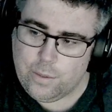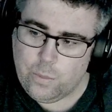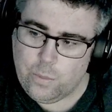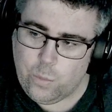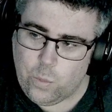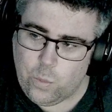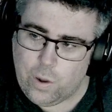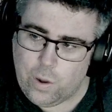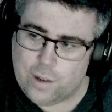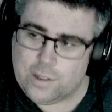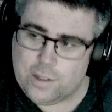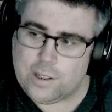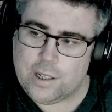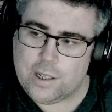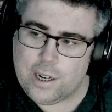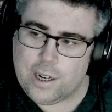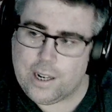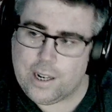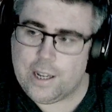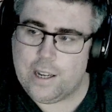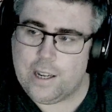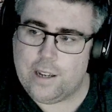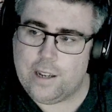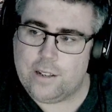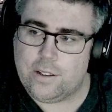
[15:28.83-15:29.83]
once I
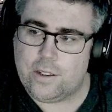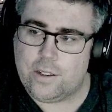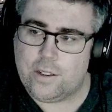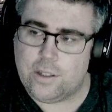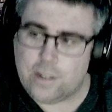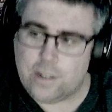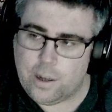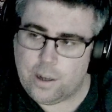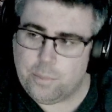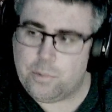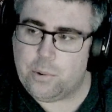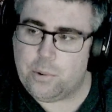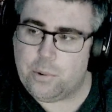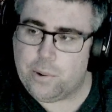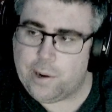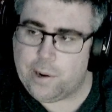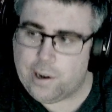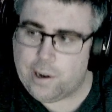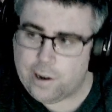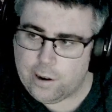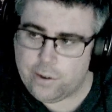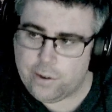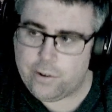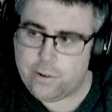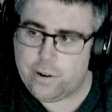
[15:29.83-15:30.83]
hit sub
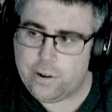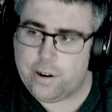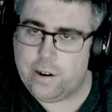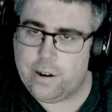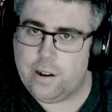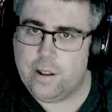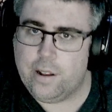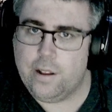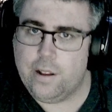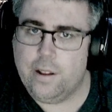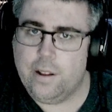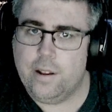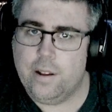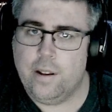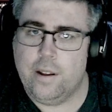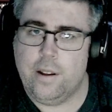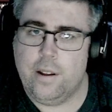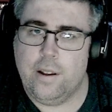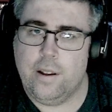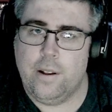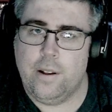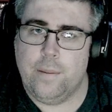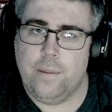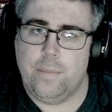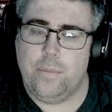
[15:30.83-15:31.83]
300,
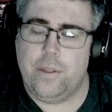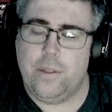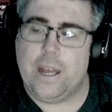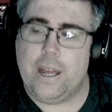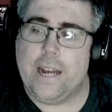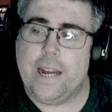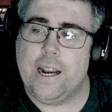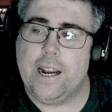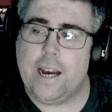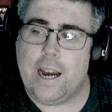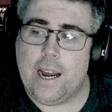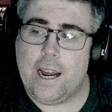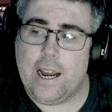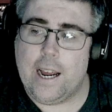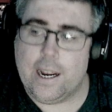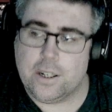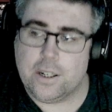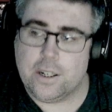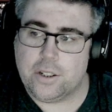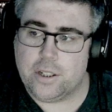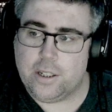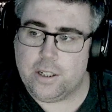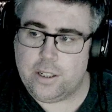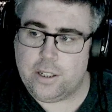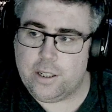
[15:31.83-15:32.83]
then I
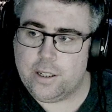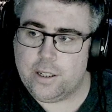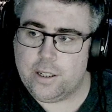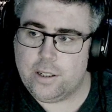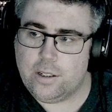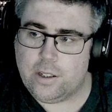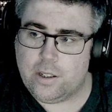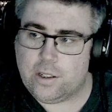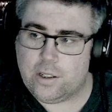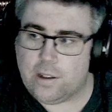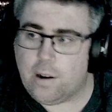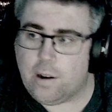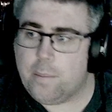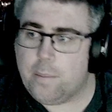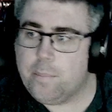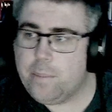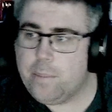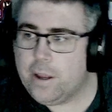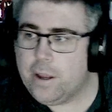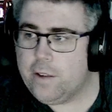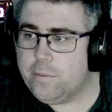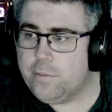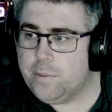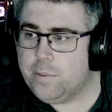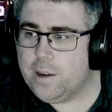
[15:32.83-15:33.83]
actually did some
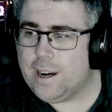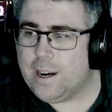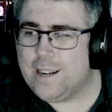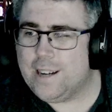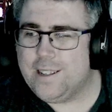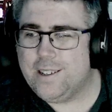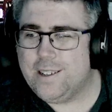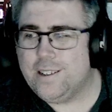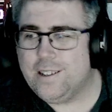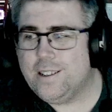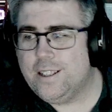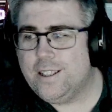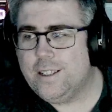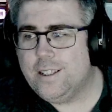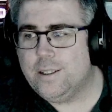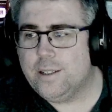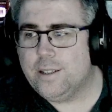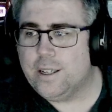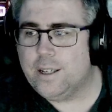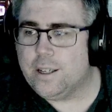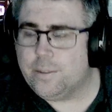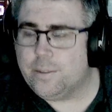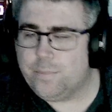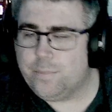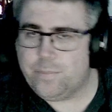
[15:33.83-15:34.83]
pavement. I
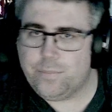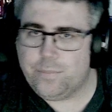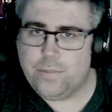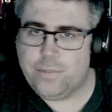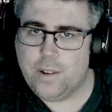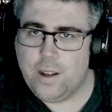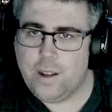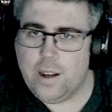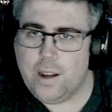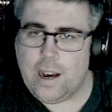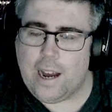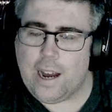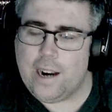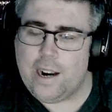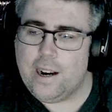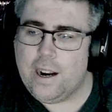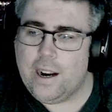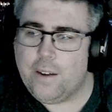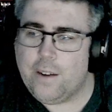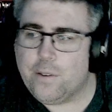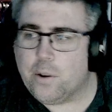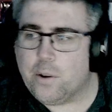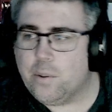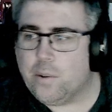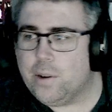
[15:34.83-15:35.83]
didn't
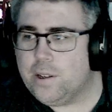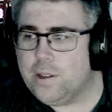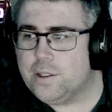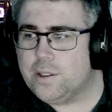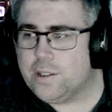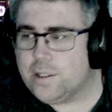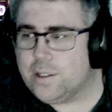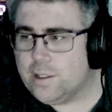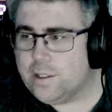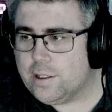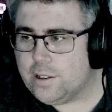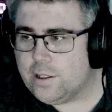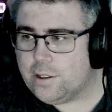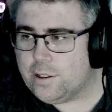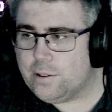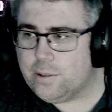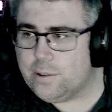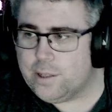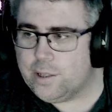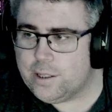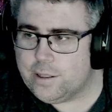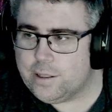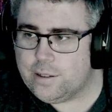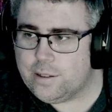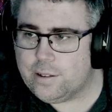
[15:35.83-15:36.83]
have a reason to do
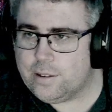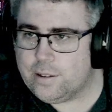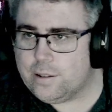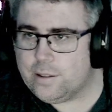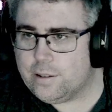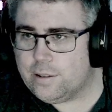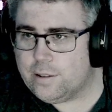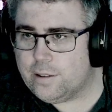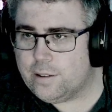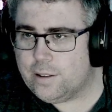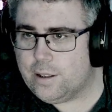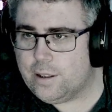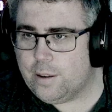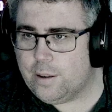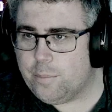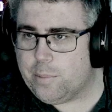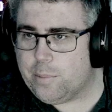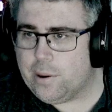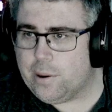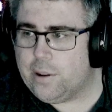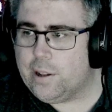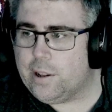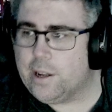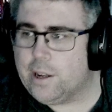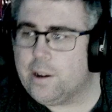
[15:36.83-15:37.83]
it,
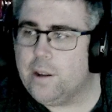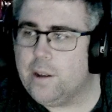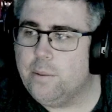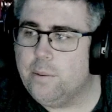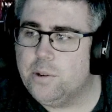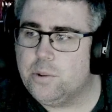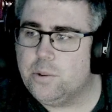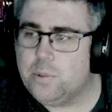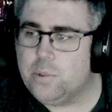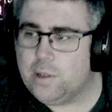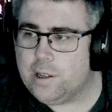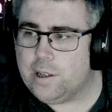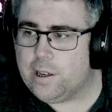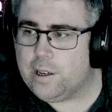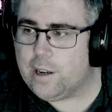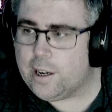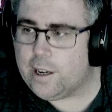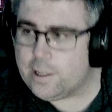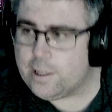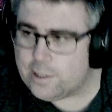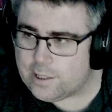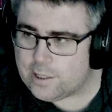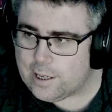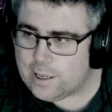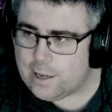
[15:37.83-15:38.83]
but like it was really
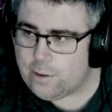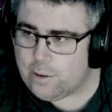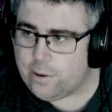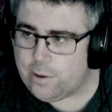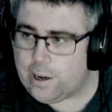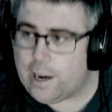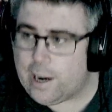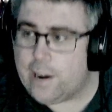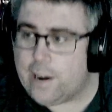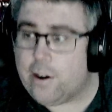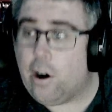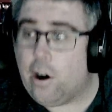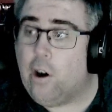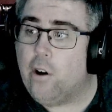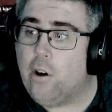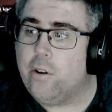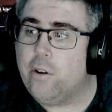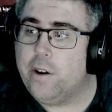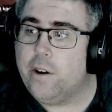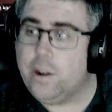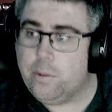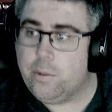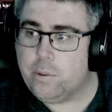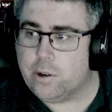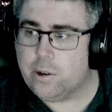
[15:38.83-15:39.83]
nice out, and I had
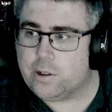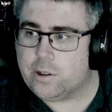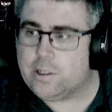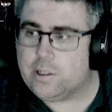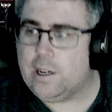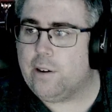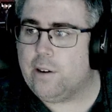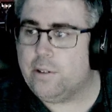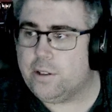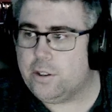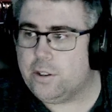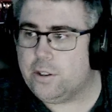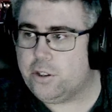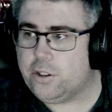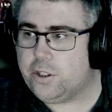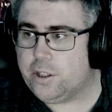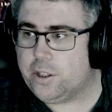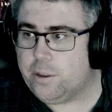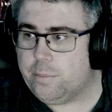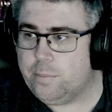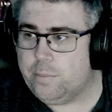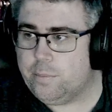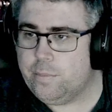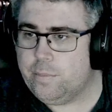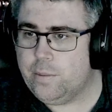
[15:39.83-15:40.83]
already worked out at the gym.